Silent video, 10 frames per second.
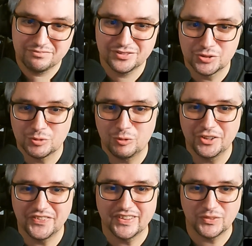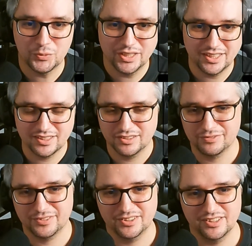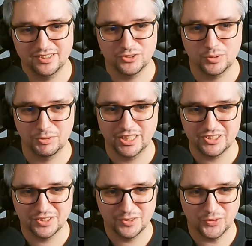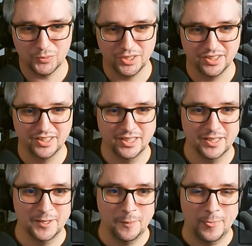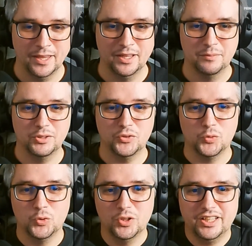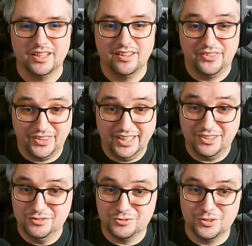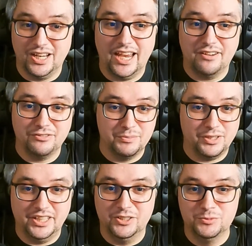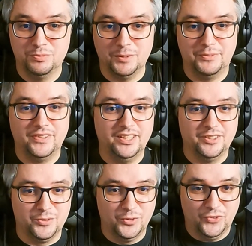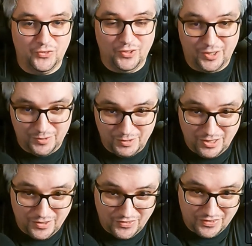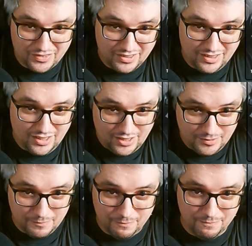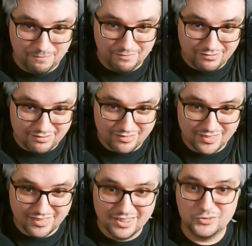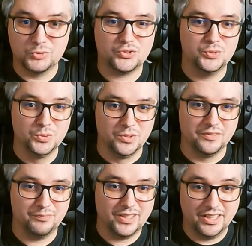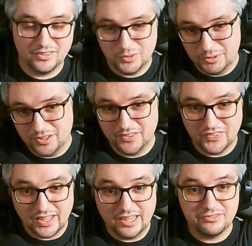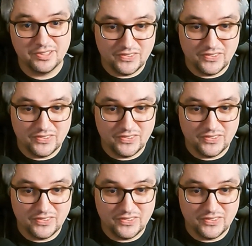fewer ones this week if uh, Tribulation goes well. But holy hell, thank you for everybody who popped in, who stuck around. Um, this was cool. And to be honest, every